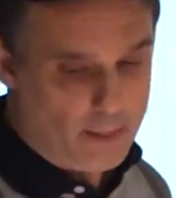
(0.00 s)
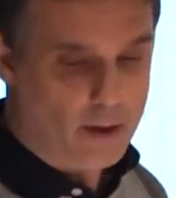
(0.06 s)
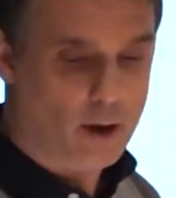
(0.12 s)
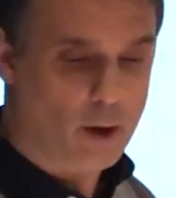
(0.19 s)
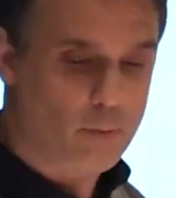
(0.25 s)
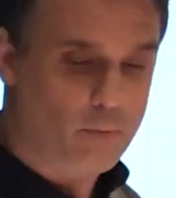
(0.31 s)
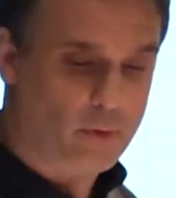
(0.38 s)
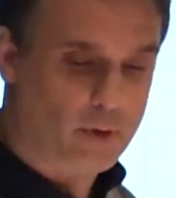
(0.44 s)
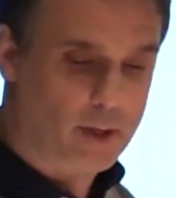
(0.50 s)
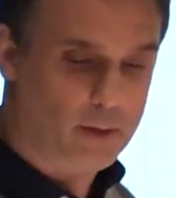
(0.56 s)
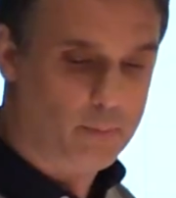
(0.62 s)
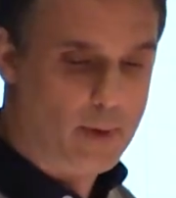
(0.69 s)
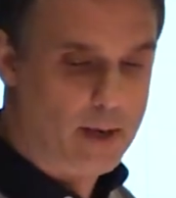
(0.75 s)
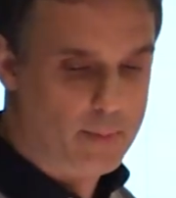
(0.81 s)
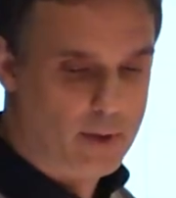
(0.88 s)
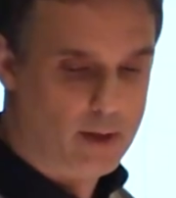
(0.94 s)
Hopefully,
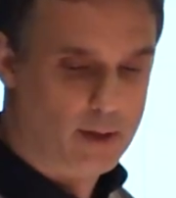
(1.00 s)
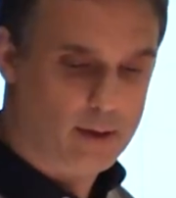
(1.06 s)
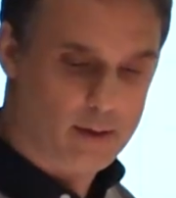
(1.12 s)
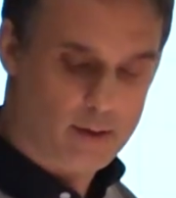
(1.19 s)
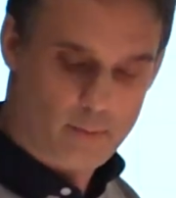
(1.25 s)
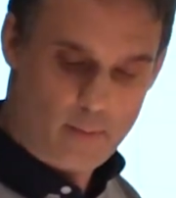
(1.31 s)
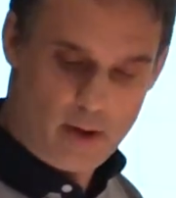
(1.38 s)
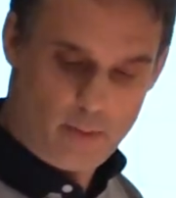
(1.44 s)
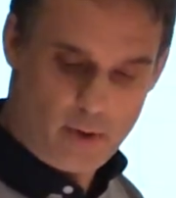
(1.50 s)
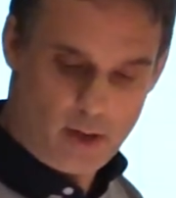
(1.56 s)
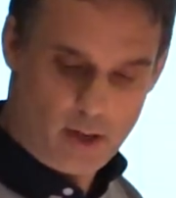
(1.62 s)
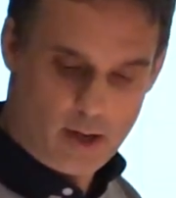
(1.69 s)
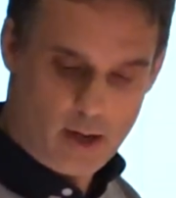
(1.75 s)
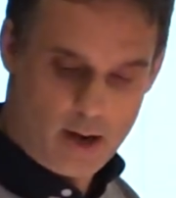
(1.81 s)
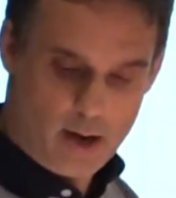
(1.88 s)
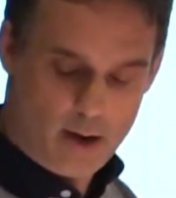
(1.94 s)
maybe
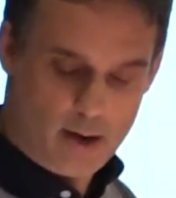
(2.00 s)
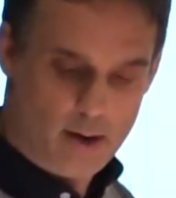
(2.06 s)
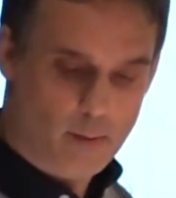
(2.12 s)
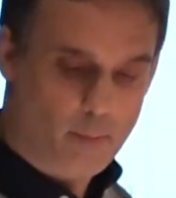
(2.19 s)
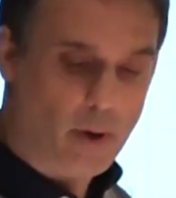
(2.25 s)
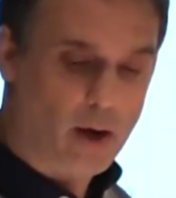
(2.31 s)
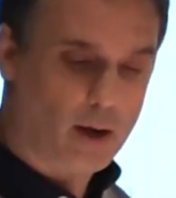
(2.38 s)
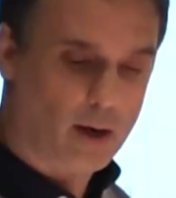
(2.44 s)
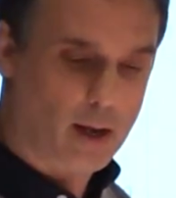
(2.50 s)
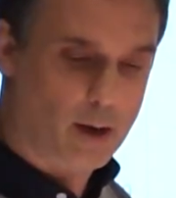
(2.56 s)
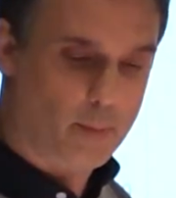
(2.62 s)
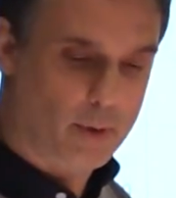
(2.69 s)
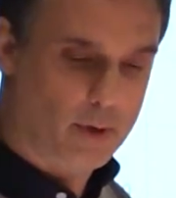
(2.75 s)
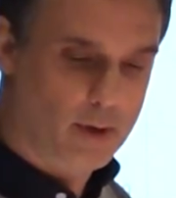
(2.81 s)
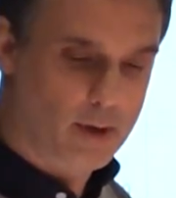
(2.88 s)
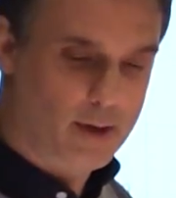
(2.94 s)
buckle
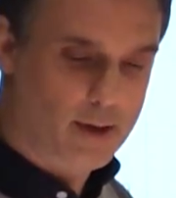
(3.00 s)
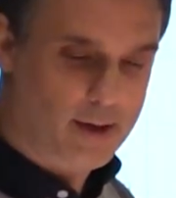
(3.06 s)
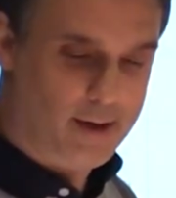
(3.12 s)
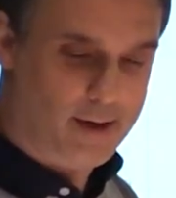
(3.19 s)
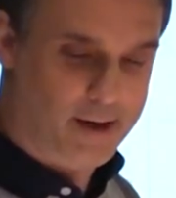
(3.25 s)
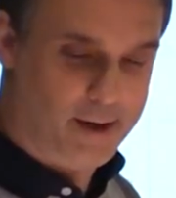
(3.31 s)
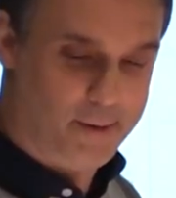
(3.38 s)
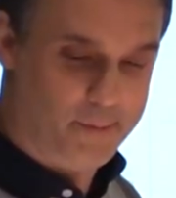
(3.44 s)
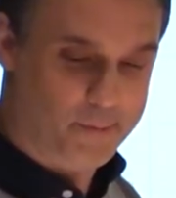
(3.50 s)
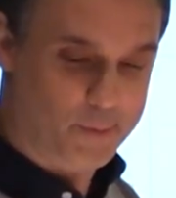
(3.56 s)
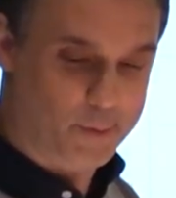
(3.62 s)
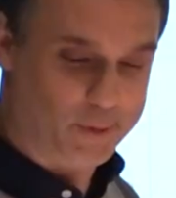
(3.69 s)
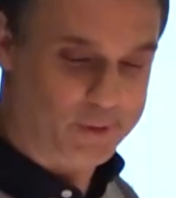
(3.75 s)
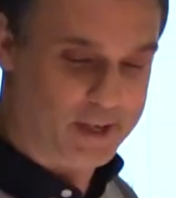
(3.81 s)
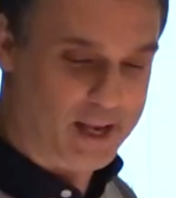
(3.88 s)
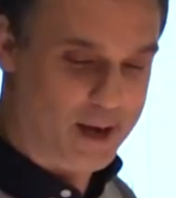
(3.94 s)
up.
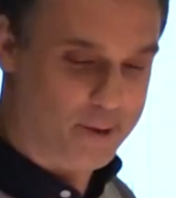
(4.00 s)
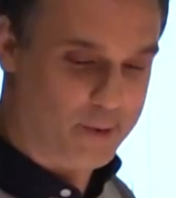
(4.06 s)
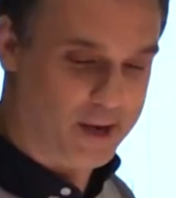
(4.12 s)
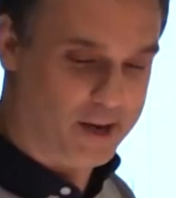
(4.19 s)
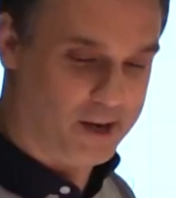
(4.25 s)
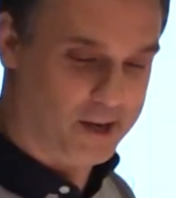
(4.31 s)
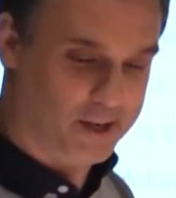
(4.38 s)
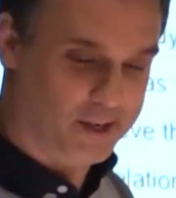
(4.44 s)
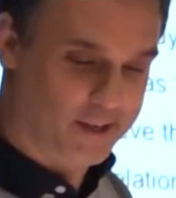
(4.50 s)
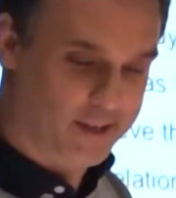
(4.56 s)
We'll see how we go.